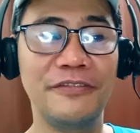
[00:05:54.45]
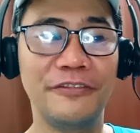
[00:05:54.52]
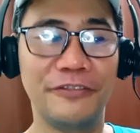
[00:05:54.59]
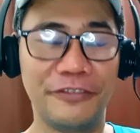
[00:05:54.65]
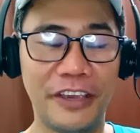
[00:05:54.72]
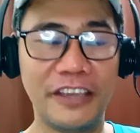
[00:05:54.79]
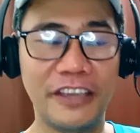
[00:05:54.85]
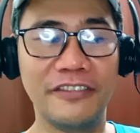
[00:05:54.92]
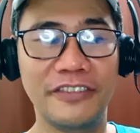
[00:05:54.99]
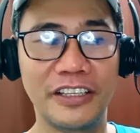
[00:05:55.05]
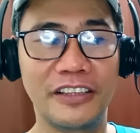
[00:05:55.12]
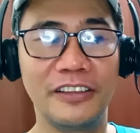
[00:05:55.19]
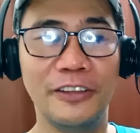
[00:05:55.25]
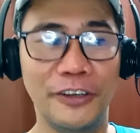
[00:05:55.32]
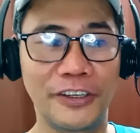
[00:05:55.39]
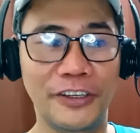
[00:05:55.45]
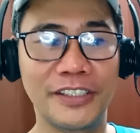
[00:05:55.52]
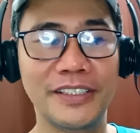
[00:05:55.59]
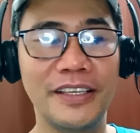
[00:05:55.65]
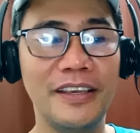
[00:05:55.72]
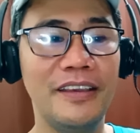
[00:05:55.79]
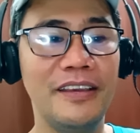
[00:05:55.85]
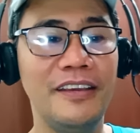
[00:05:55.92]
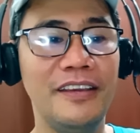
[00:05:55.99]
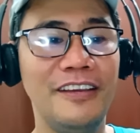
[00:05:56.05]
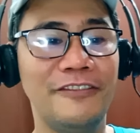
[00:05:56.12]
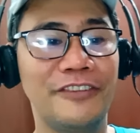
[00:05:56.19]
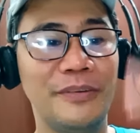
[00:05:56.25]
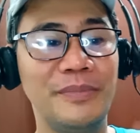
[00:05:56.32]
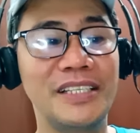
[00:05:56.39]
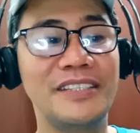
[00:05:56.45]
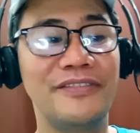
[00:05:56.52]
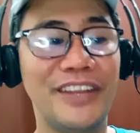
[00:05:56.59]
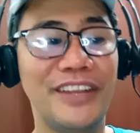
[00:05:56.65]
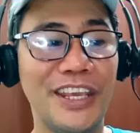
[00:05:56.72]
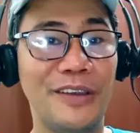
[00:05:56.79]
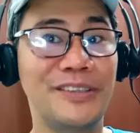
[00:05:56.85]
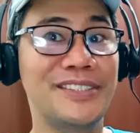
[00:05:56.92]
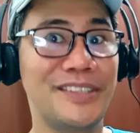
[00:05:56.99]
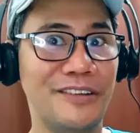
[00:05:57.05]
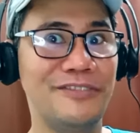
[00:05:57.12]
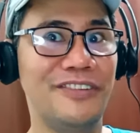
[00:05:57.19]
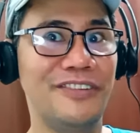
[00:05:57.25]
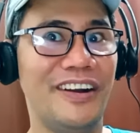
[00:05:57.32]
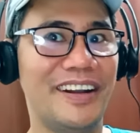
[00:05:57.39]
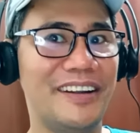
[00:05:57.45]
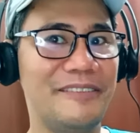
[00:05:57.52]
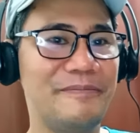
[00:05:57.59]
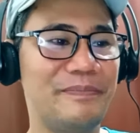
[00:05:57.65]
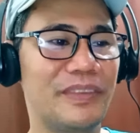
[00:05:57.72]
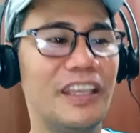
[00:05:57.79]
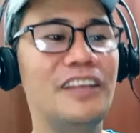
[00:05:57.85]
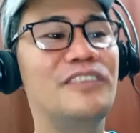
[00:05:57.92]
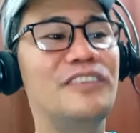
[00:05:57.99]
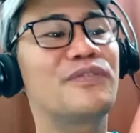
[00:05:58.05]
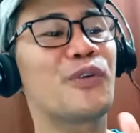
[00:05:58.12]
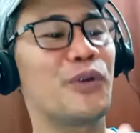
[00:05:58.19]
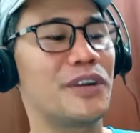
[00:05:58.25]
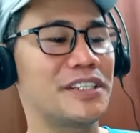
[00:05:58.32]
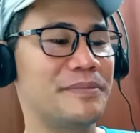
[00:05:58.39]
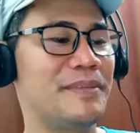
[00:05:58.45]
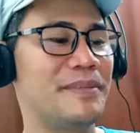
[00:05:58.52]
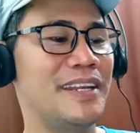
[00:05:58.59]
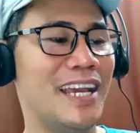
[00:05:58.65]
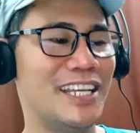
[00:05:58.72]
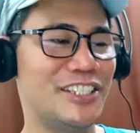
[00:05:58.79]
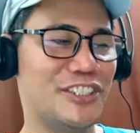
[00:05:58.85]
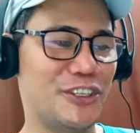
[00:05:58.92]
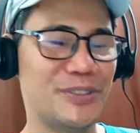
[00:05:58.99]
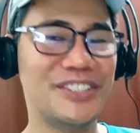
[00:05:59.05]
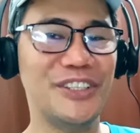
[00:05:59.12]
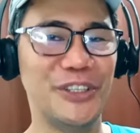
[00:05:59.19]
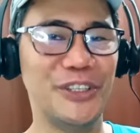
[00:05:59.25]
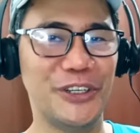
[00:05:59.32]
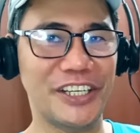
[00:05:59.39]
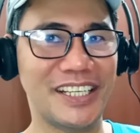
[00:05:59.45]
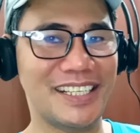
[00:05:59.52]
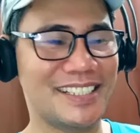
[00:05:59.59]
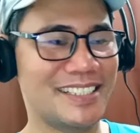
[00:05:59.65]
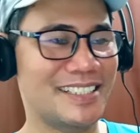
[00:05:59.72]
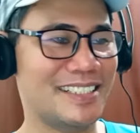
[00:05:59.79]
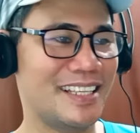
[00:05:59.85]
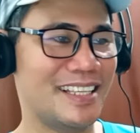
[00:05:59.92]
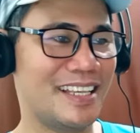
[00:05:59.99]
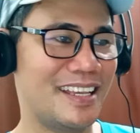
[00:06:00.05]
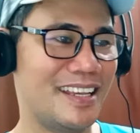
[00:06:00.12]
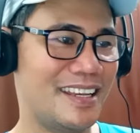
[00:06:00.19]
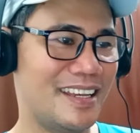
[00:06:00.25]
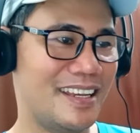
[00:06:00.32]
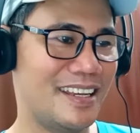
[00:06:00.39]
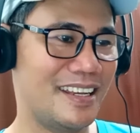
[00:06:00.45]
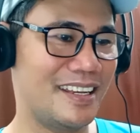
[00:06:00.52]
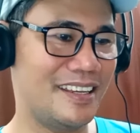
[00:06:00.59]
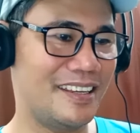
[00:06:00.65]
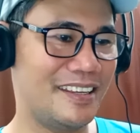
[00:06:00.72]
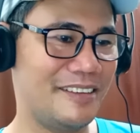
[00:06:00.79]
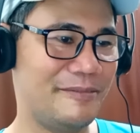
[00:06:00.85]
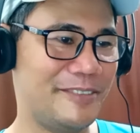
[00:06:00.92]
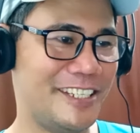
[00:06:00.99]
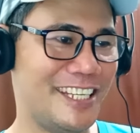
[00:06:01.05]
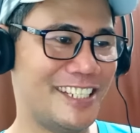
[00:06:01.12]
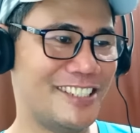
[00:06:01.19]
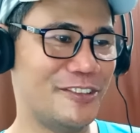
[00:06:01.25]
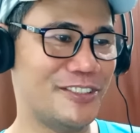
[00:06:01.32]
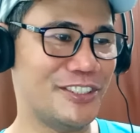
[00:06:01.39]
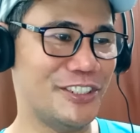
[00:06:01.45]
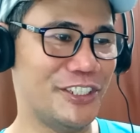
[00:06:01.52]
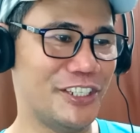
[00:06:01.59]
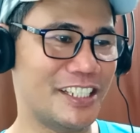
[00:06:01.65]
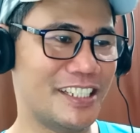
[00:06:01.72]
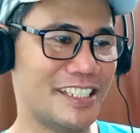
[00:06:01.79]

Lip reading: favorite looks from this video so far. And of course, Minato's looks. Minato's look.